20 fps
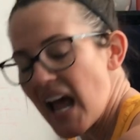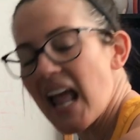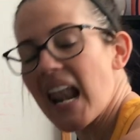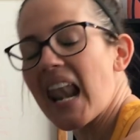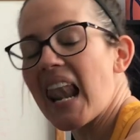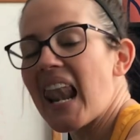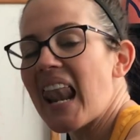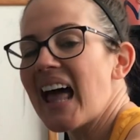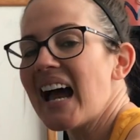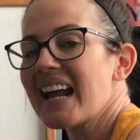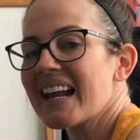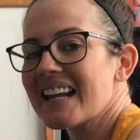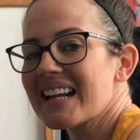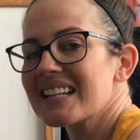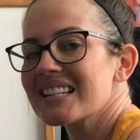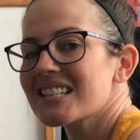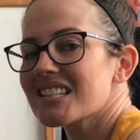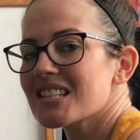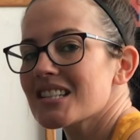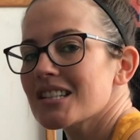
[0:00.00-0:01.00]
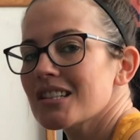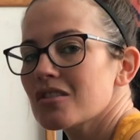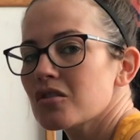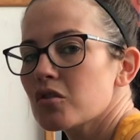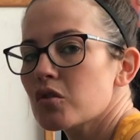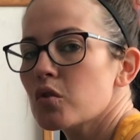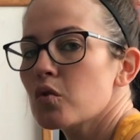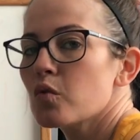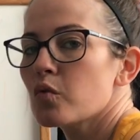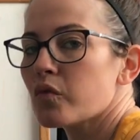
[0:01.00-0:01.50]
likes
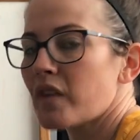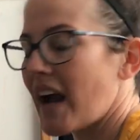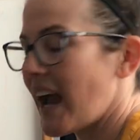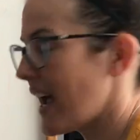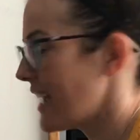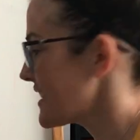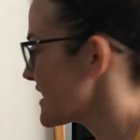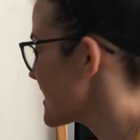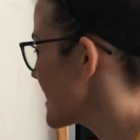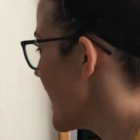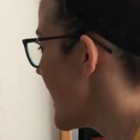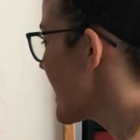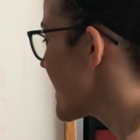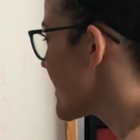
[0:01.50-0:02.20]
to rest.